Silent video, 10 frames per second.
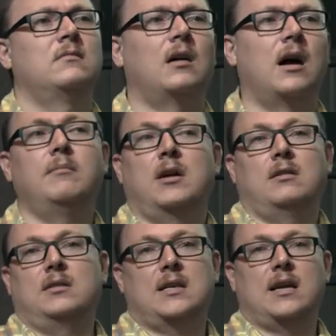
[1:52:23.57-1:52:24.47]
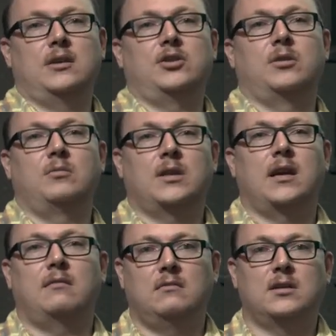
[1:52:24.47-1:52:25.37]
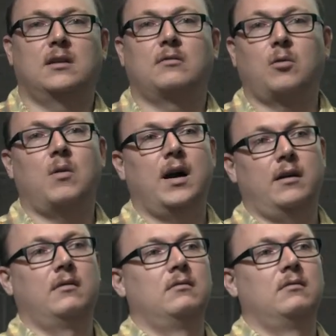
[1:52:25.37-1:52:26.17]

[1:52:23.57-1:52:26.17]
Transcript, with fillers: I'm not exactly sure what that is going to require.